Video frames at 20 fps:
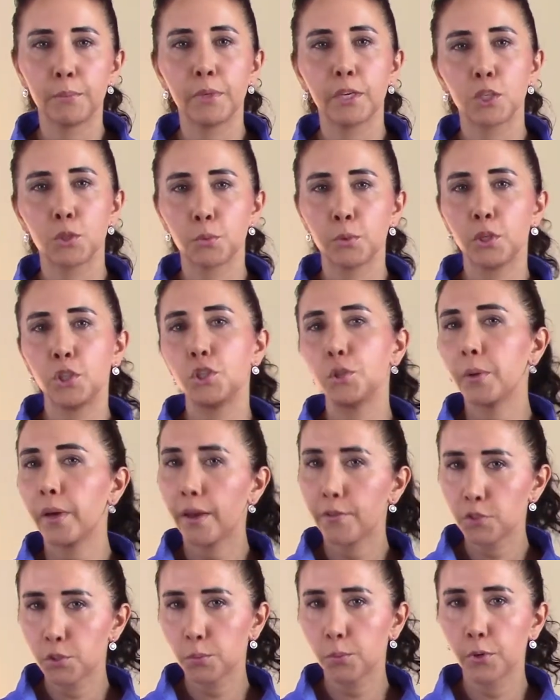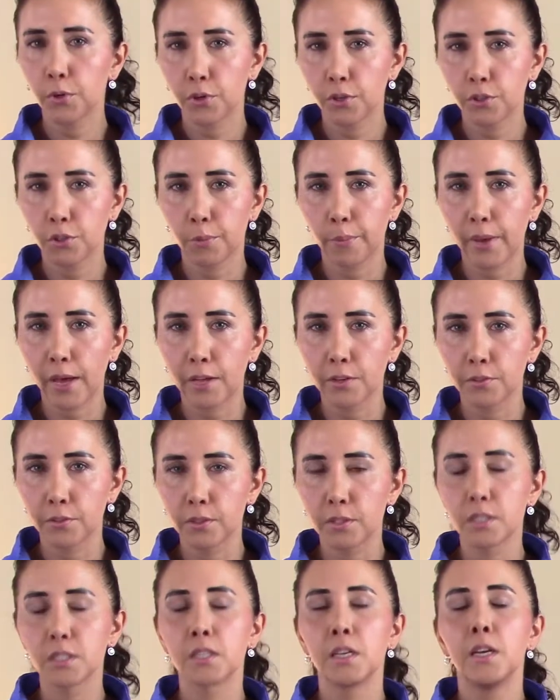because when you do have to work on your
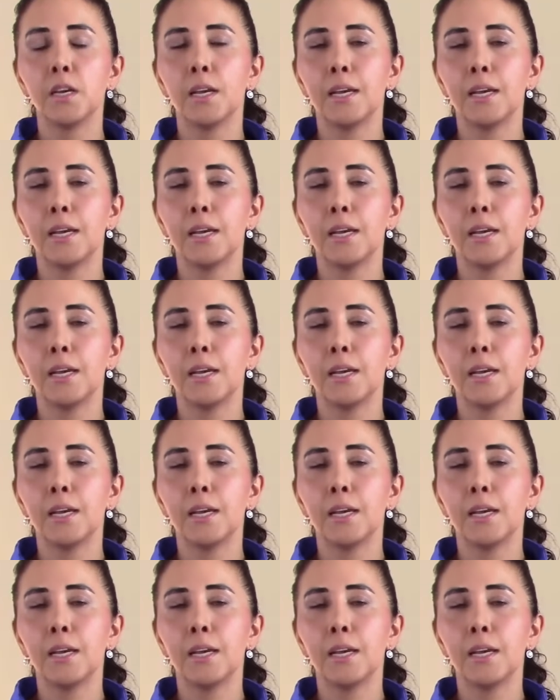patterns,